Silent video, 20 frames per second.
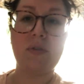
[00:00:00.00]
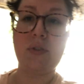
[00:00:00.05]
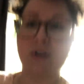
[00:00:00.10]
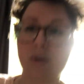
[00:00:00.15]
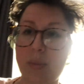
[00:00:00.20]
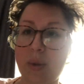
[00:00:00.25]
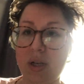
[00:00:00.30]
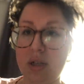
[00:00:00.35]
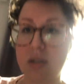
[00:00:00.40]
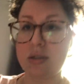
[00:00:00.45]

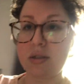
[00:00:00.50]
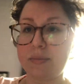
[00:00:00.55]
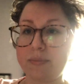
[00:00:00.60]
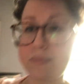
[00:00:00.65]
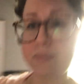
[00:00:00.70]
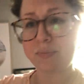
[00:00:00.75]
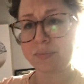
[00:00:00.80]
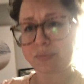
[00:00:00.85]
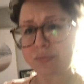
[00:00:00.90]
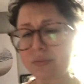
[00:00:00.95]
Furbies.
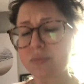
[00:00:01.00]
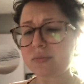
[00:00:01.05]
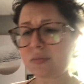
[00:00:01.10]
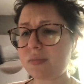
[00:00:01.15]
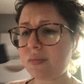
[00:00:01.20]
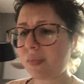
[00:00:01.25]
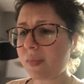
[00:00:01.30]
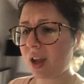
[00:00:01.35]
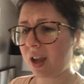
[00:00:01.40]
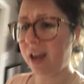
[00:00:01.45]

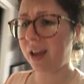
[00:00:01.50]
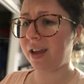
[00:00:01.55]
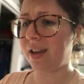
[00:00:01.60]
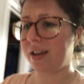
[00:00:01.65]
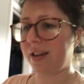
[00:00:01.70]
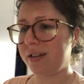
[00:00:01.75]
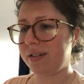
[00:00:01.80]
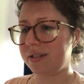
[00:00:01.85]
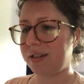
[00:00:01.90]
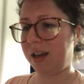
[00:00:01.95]

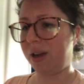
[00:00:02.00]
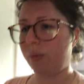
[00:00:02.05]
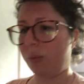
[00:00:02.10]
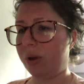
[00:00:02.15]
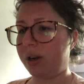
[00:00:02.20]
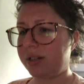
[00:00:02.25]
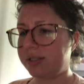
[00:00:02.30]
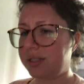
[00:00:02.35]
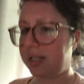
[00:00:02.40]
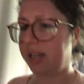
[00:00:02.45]
And I want